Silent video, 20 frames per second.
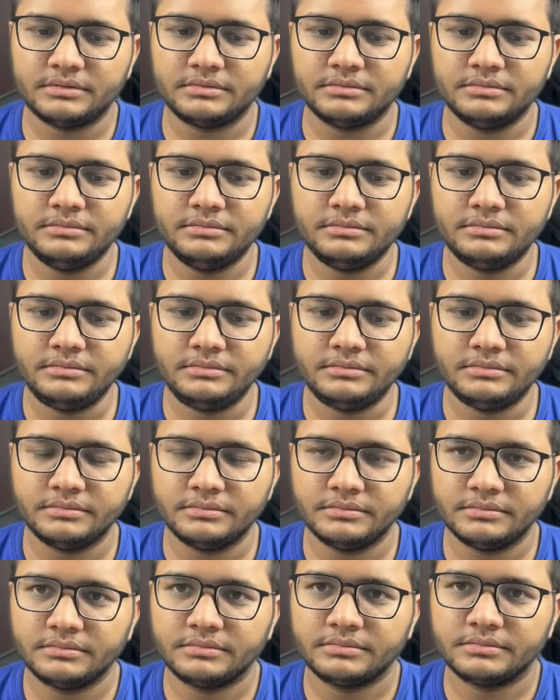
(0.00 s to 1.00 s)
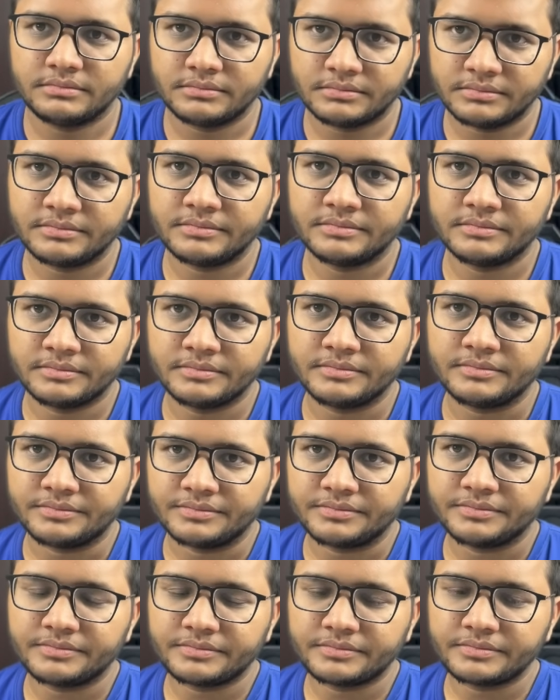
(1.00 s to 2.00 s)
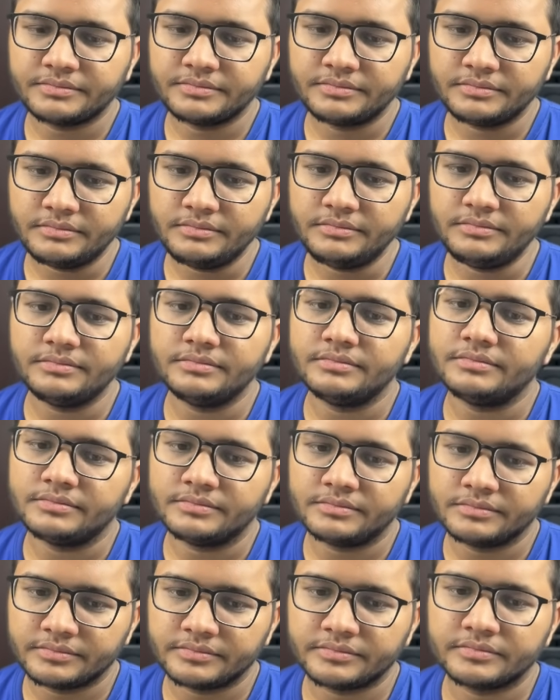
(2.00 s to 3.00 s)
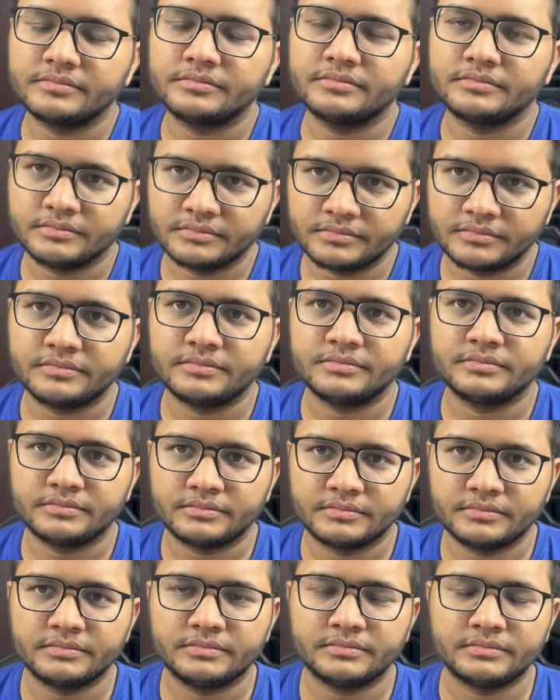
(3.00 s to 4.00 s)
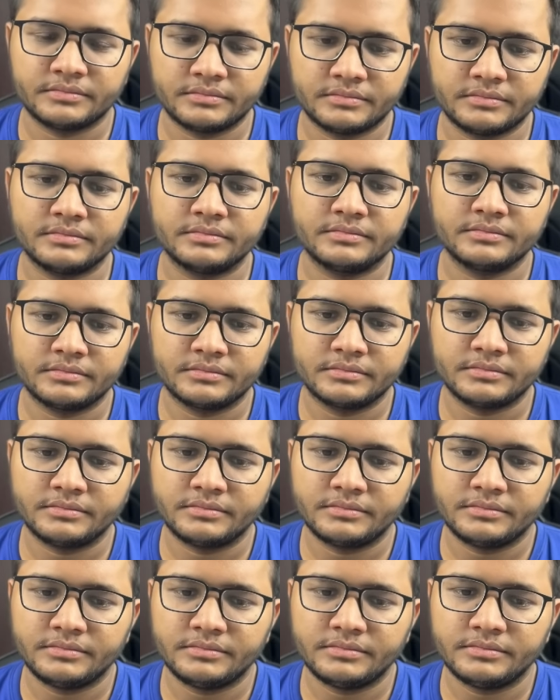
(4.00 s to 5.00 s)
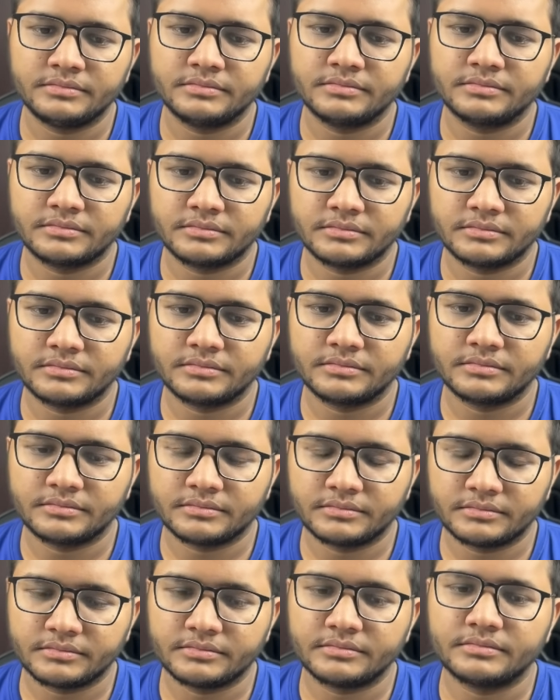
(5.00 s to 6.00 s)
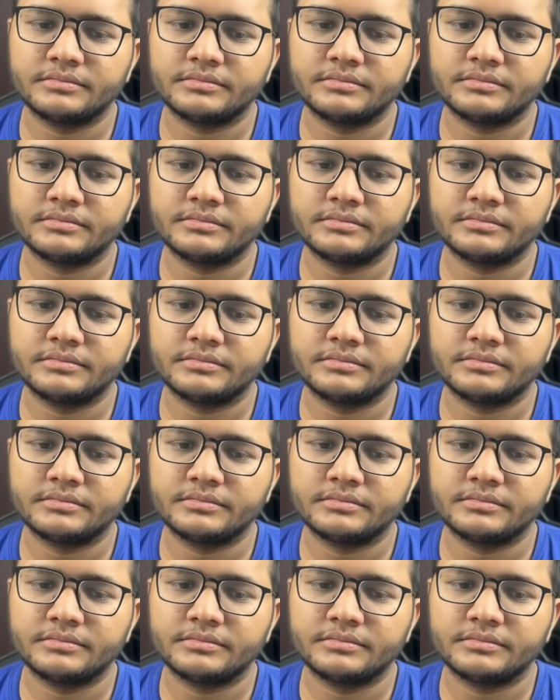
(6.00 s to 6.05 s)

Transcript: (silent)